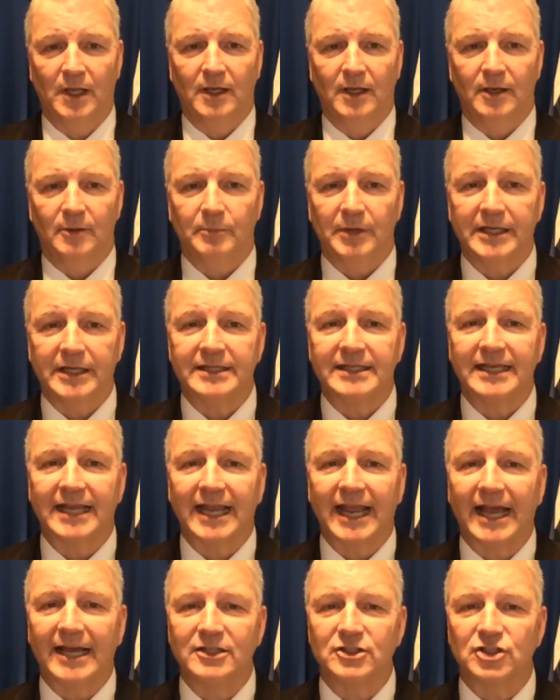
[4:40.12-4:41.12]
Bethany
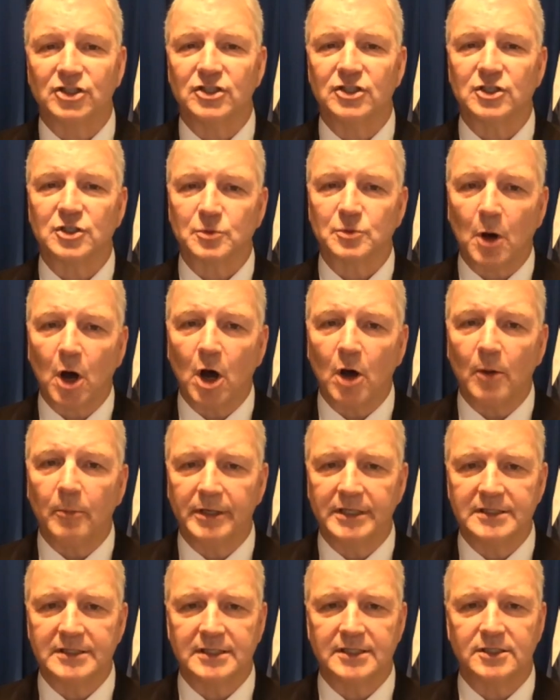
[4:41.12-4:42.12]
Hatch is a small
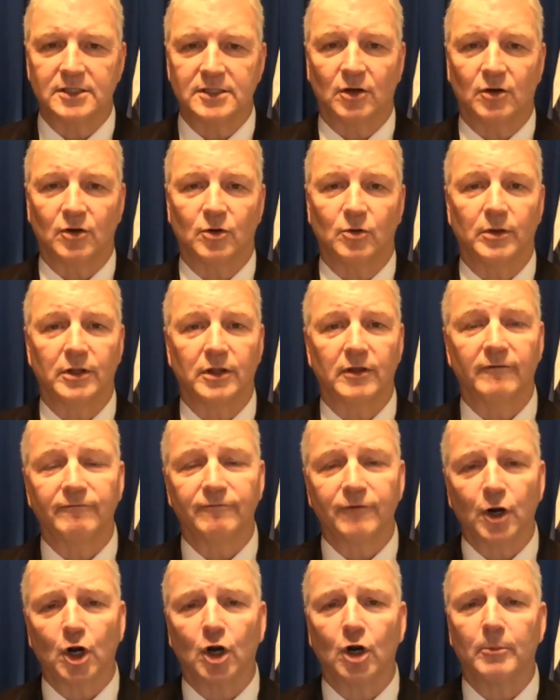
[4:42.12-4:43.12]
business owner with a
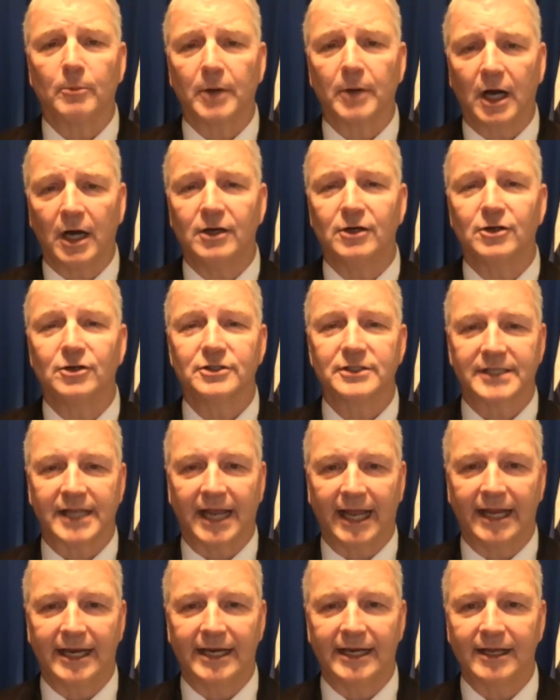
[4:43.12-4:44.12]
firm
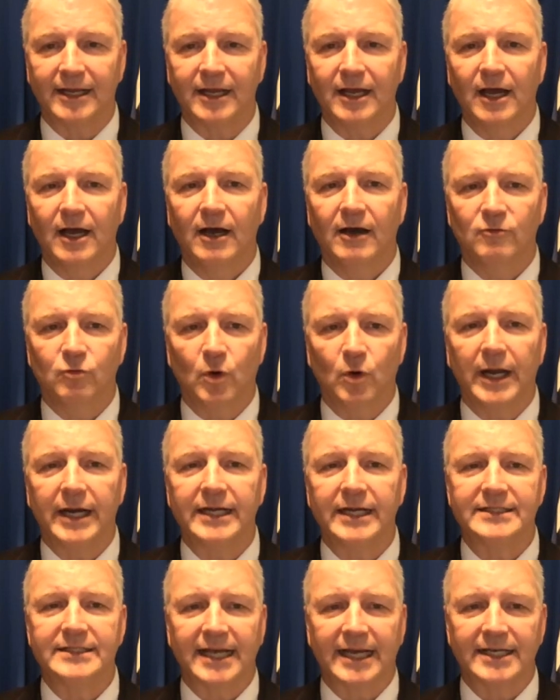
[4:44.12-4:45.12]
understanding of what
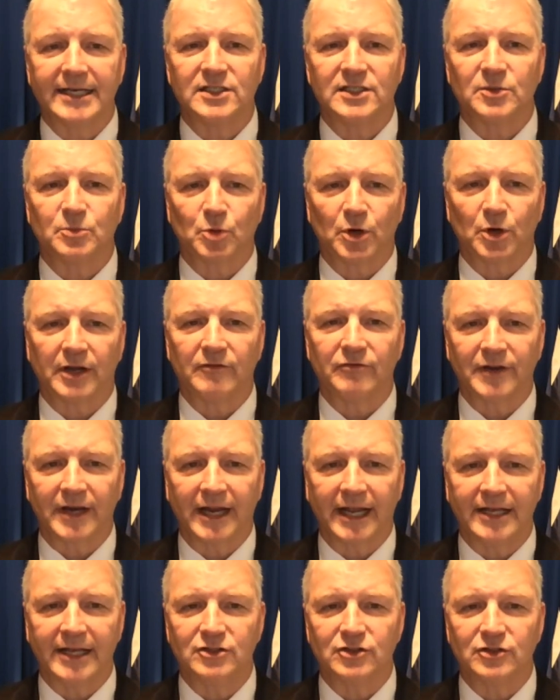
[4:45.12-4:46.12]
it takes to bring
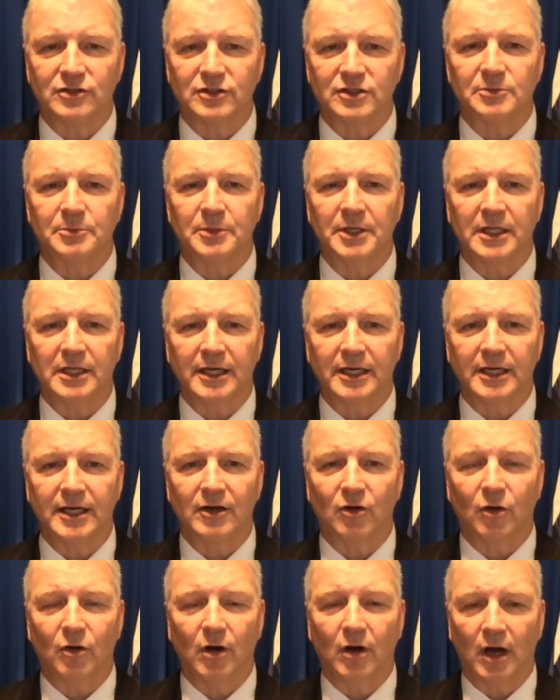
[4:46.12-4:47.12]
financial stability
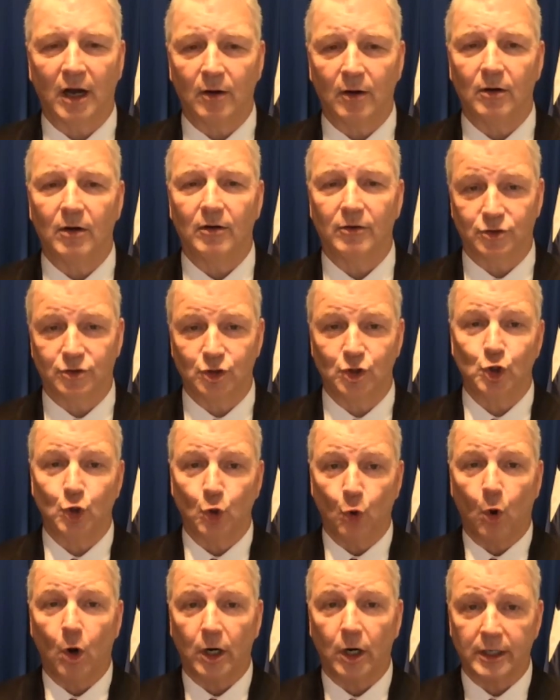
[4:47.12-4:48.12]
to
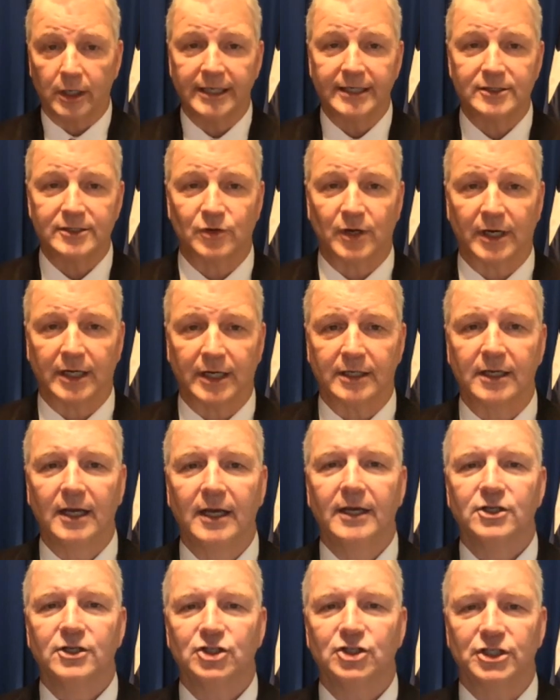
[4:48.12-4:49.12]
your district.
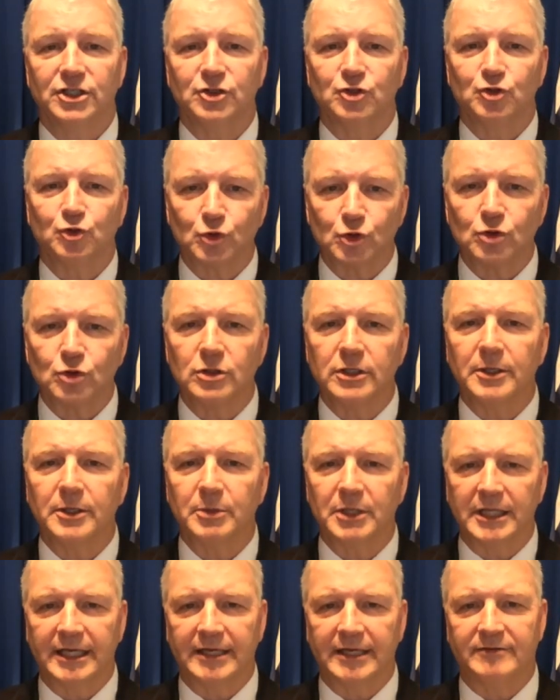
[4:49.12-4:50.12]
She truly
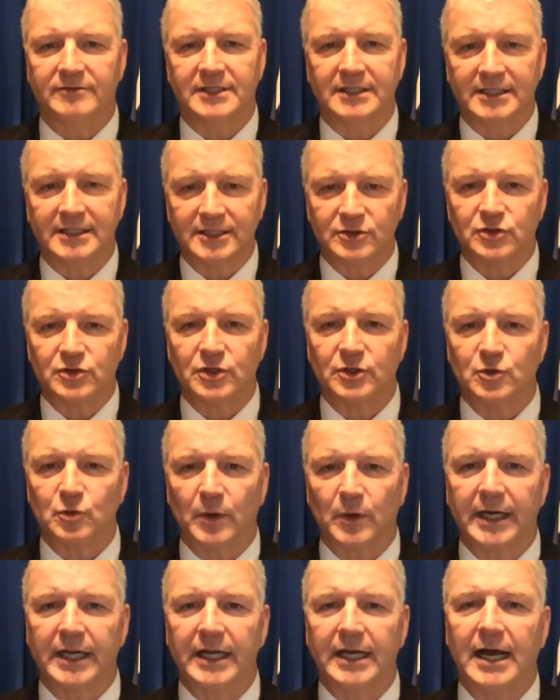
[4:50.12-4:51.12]
believes that District
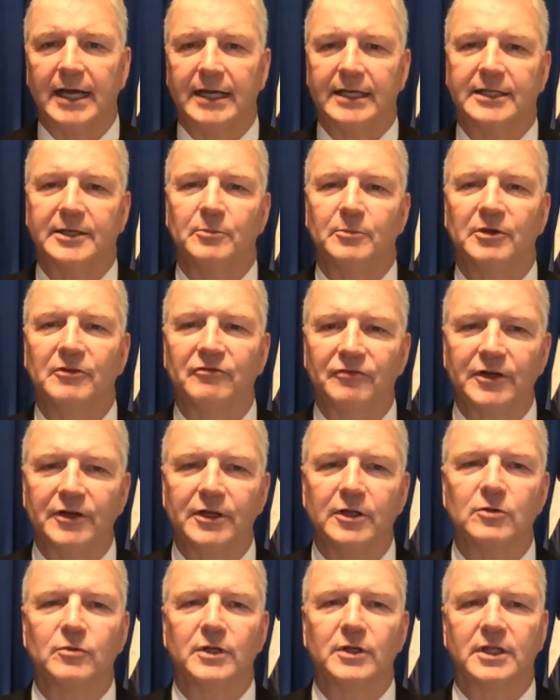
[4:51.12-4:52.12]
29 can be
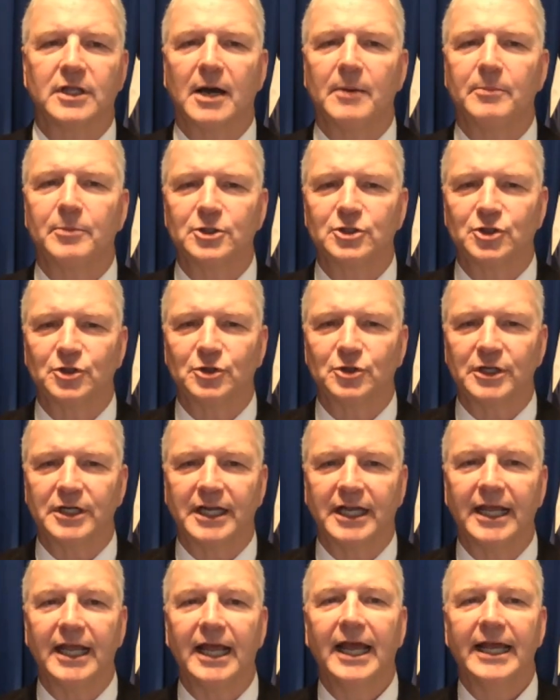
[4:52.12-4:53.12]
filled with
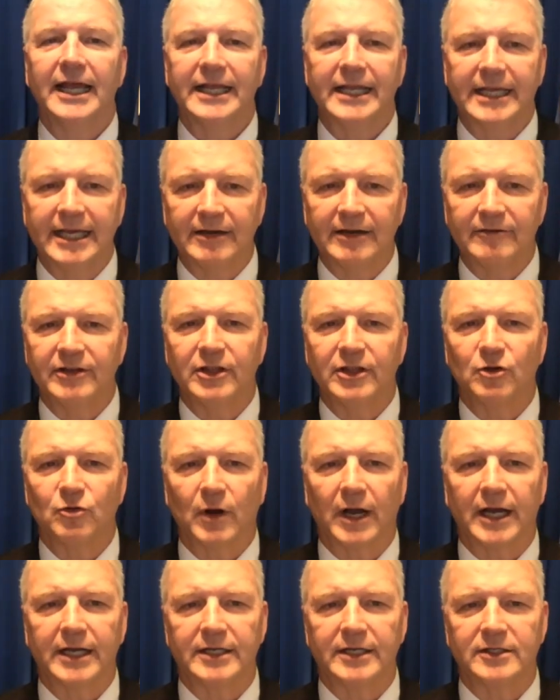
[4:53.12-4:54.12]
opportunity given the
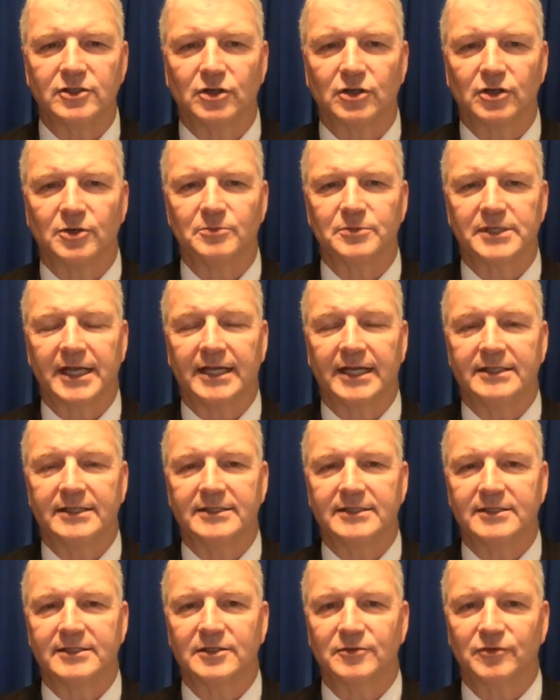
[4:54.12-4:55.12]
right
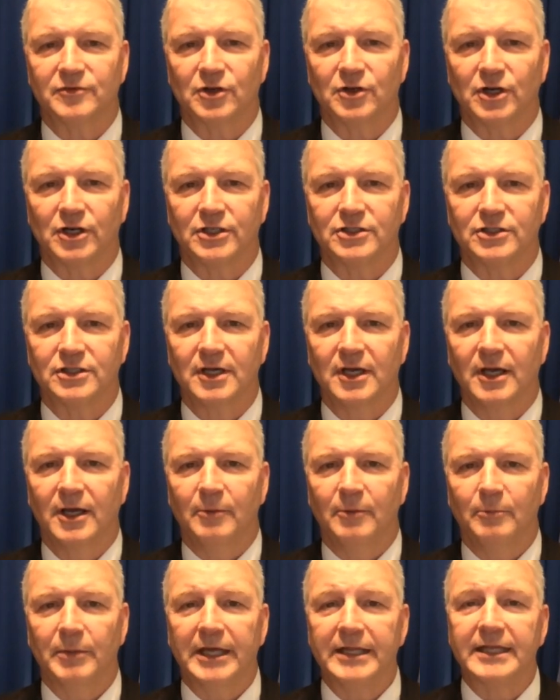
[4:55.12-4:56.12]
circumstances to flourish.
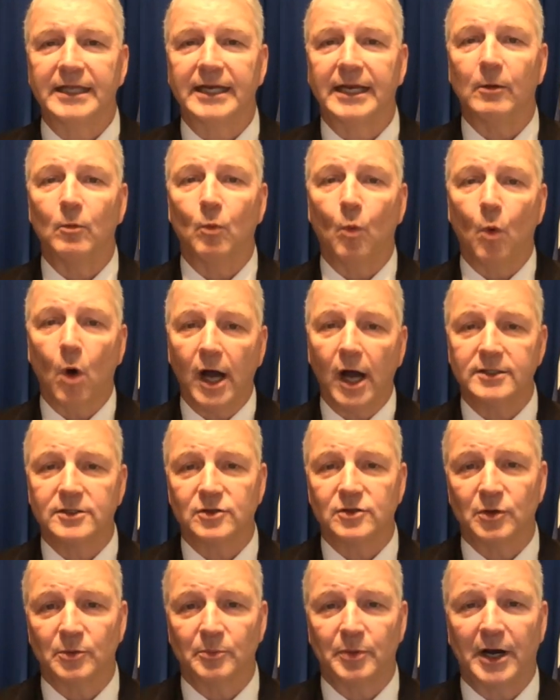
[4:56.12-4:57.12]
Bethany wants
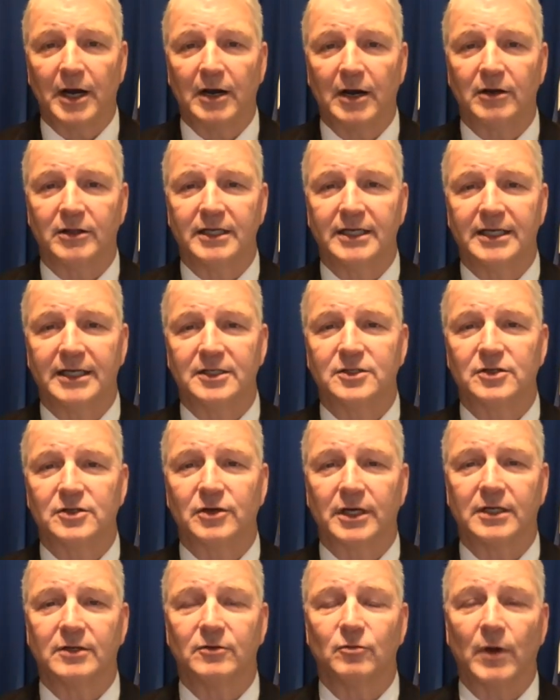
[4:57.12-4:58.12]
to empower the
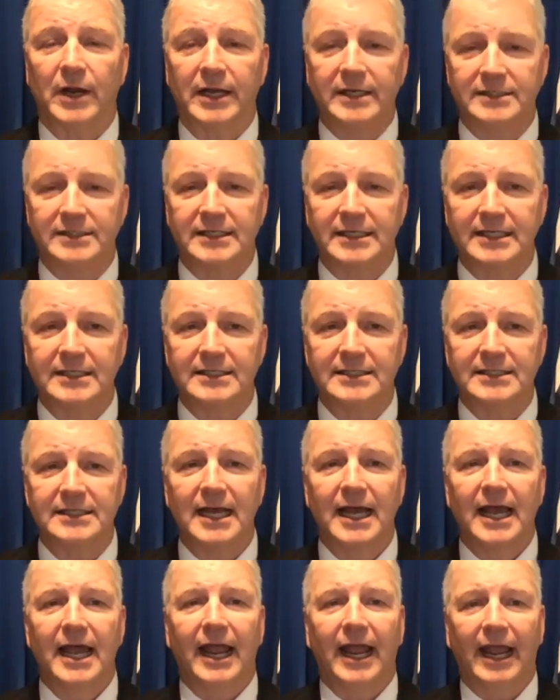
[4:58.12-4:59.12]
district residents
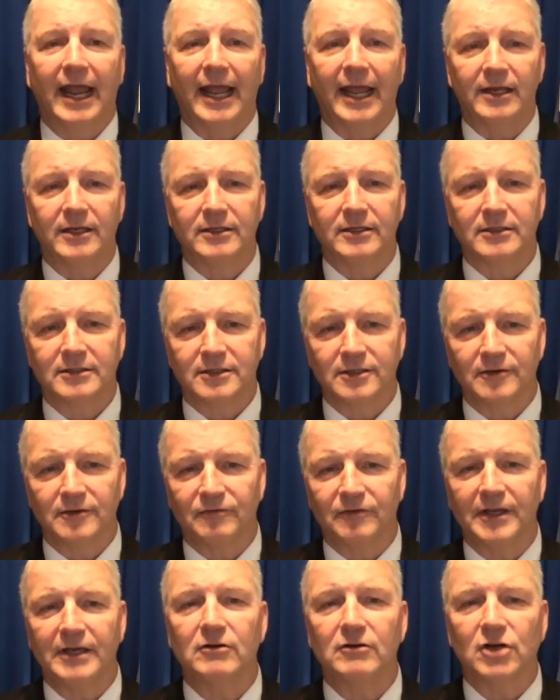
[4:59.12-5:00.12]
and to
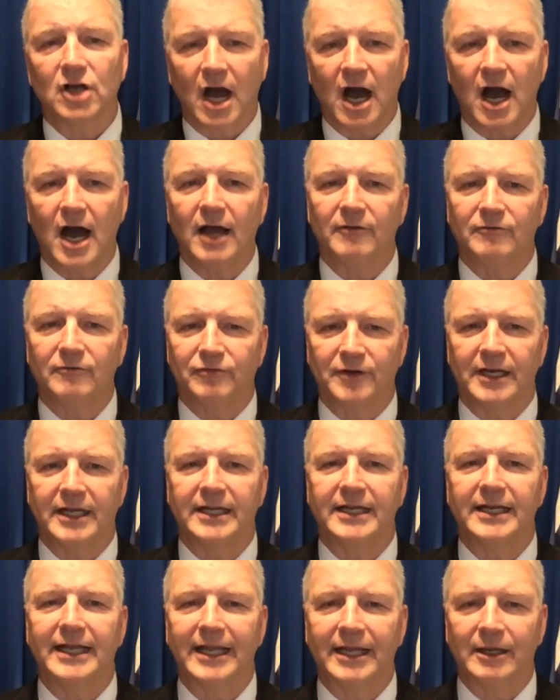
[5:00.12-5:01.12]
feel
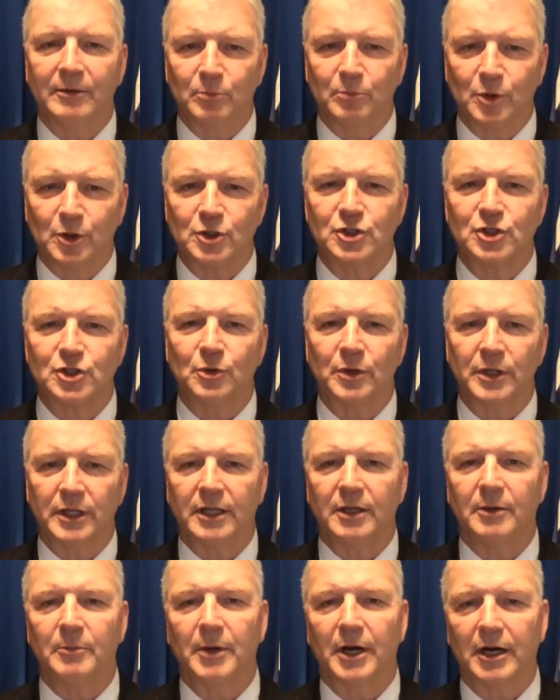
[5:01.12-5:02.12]
confident in pursuing
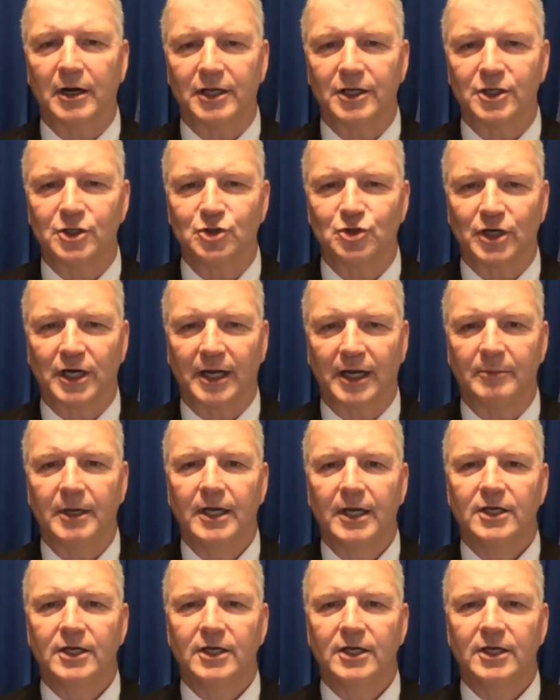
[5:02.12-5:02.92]
the American dream.